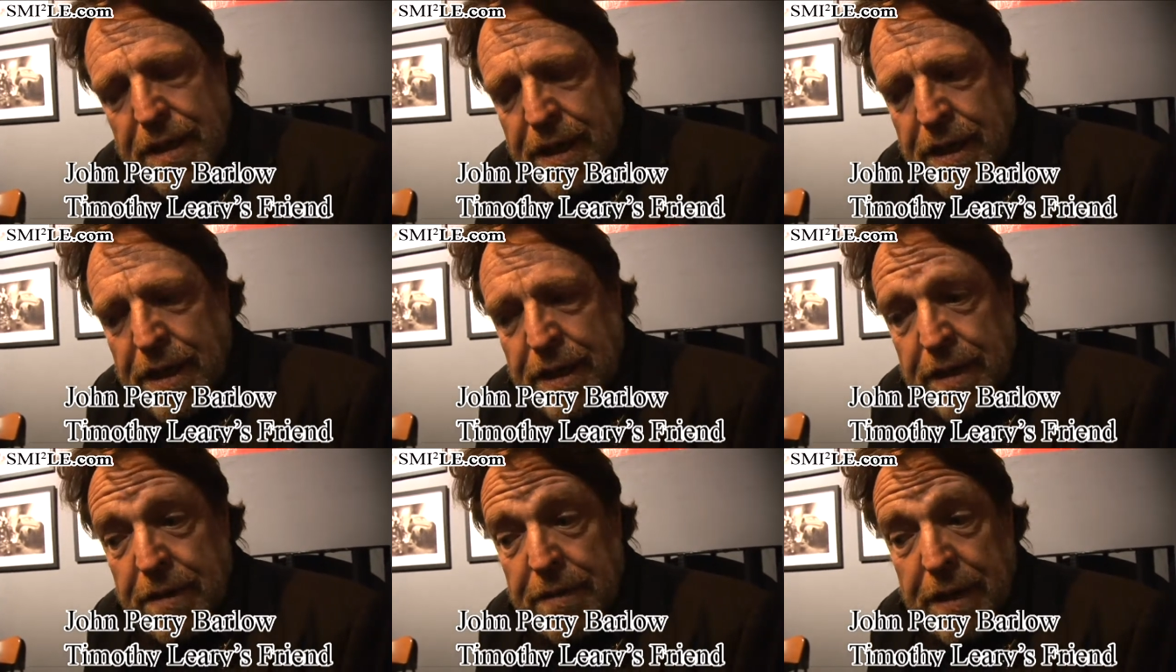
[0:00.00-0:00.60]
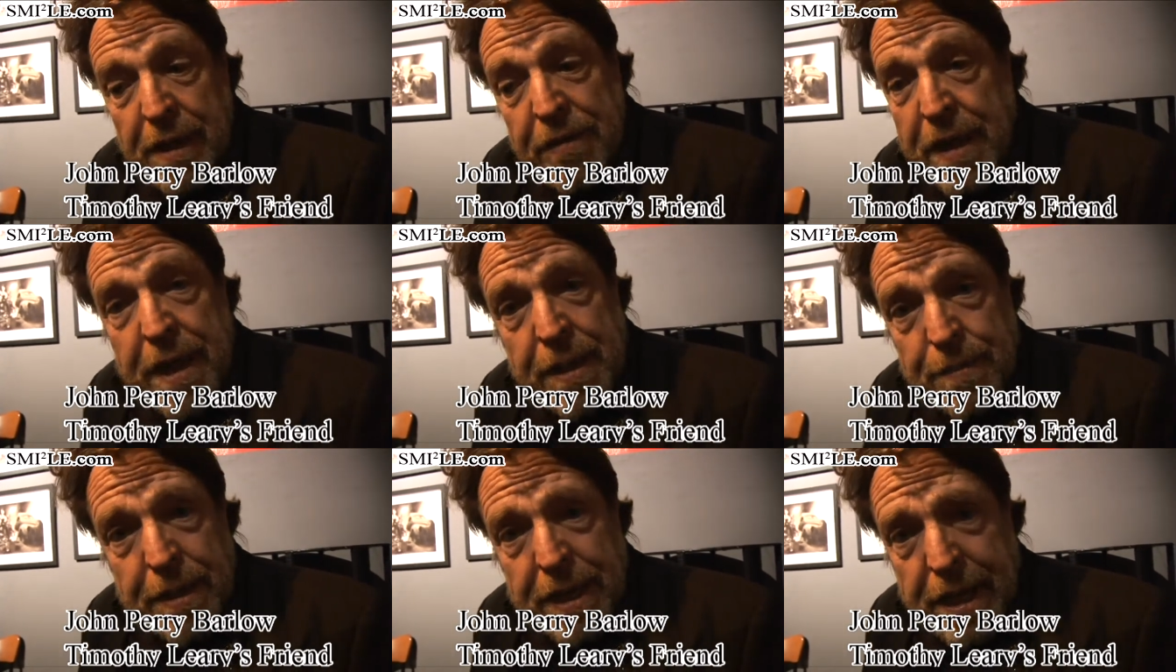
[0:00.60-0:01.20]
Uh, and then
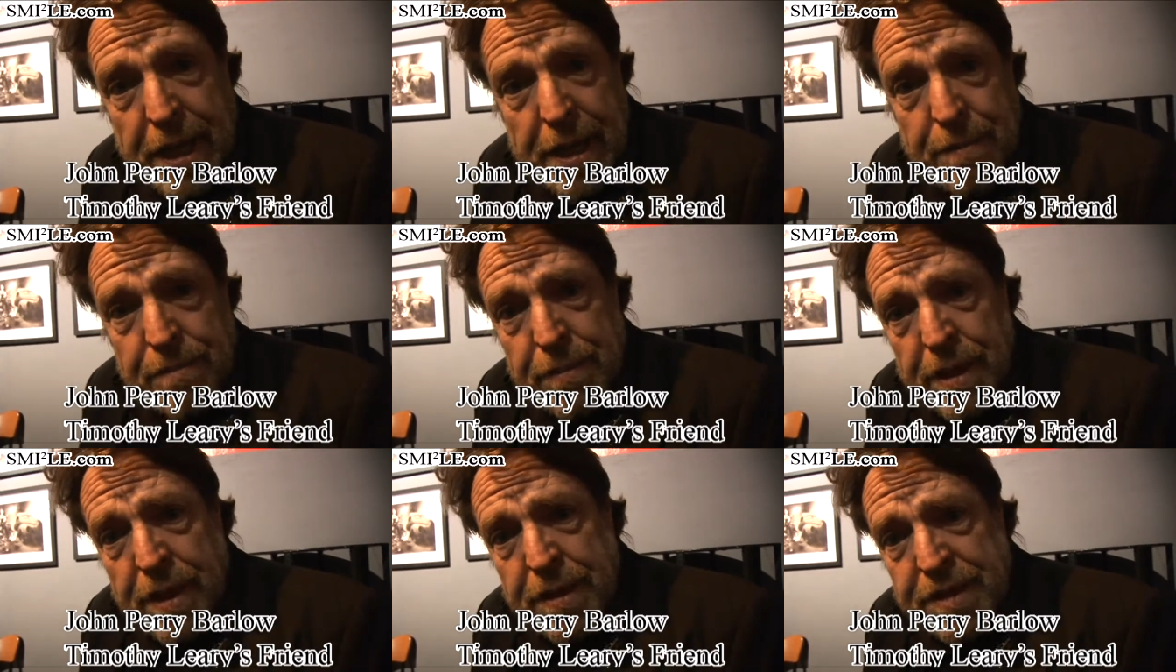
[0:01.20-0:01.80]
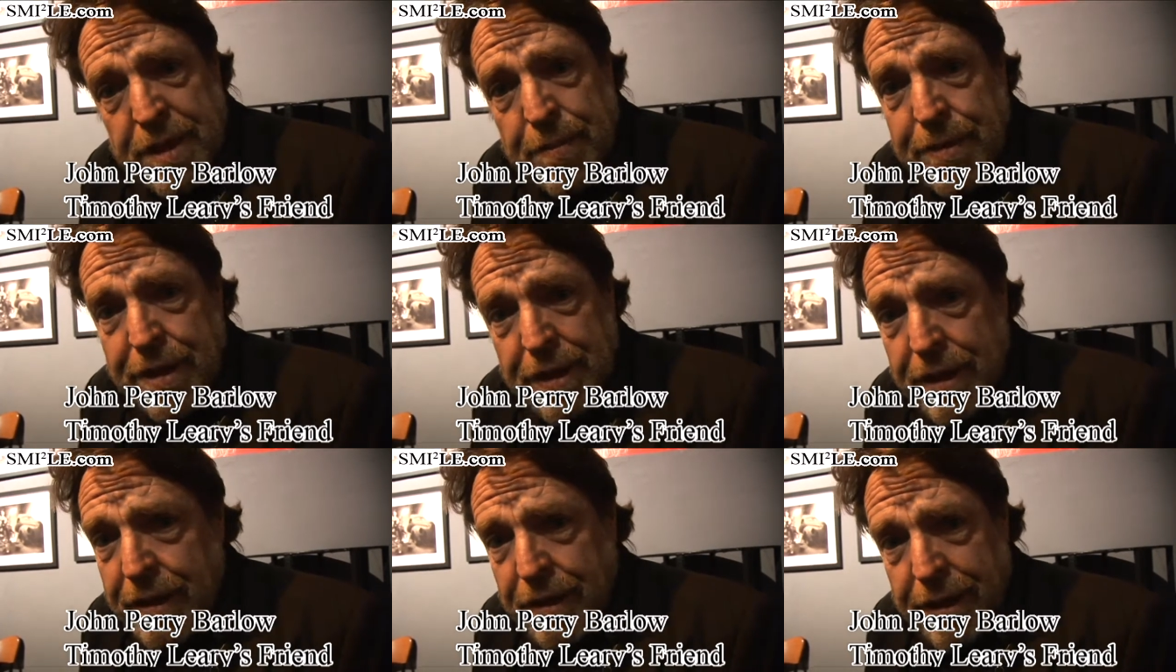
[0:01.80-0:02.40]
he became uh,
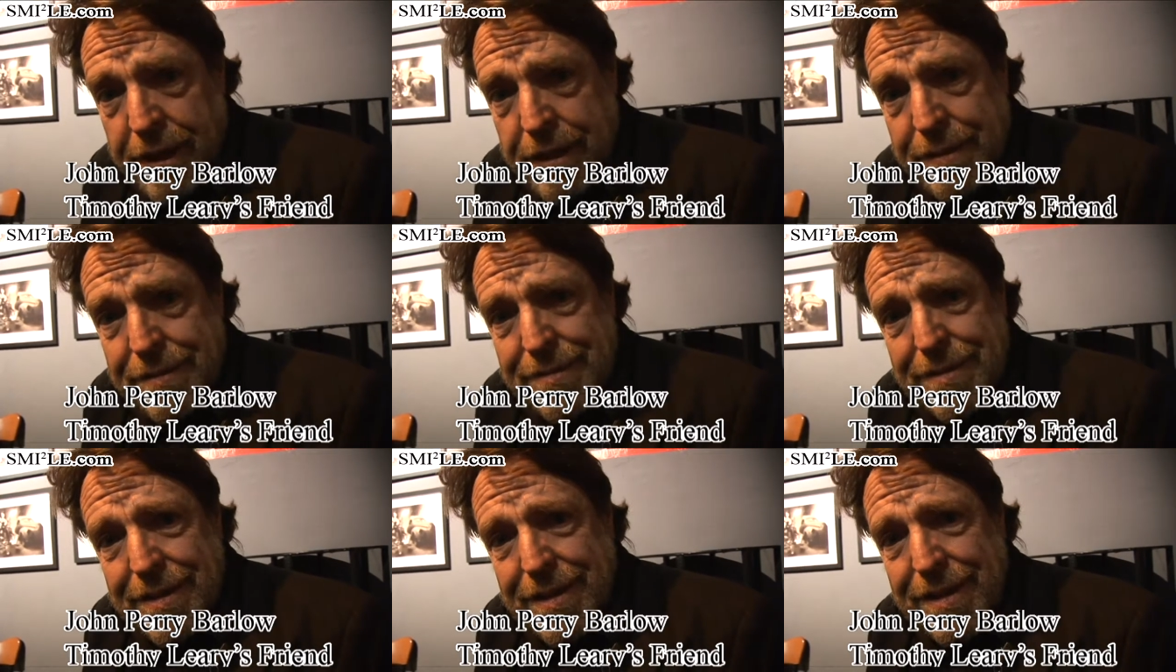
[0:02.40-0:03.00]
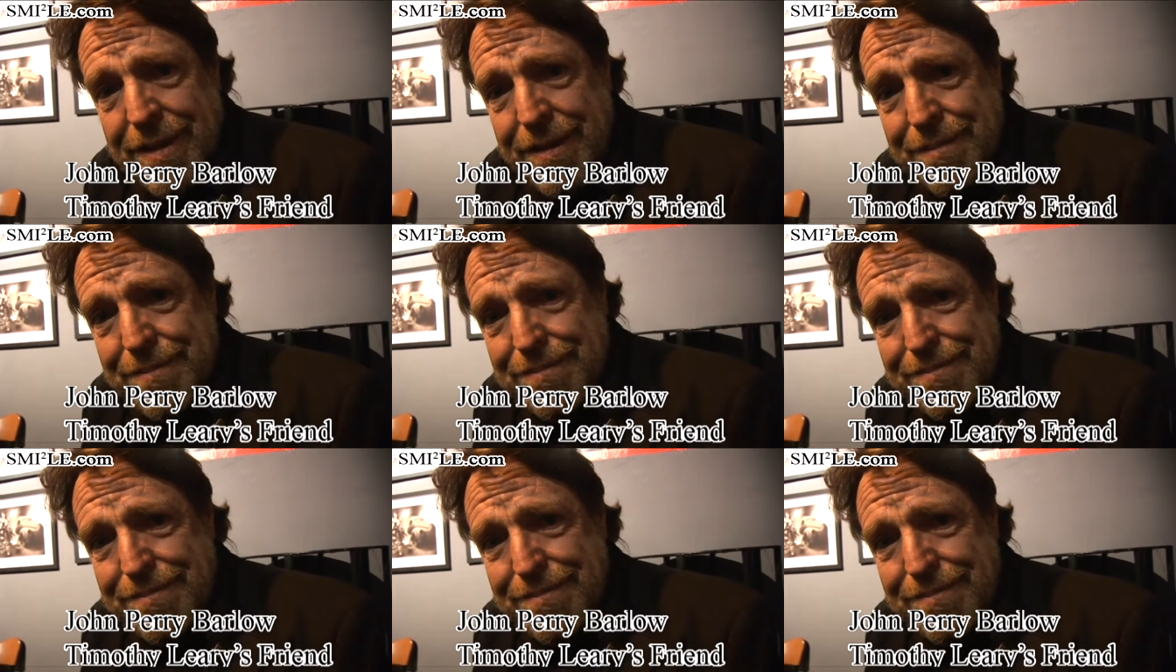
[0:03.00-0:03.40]
Timothy Leary, uh,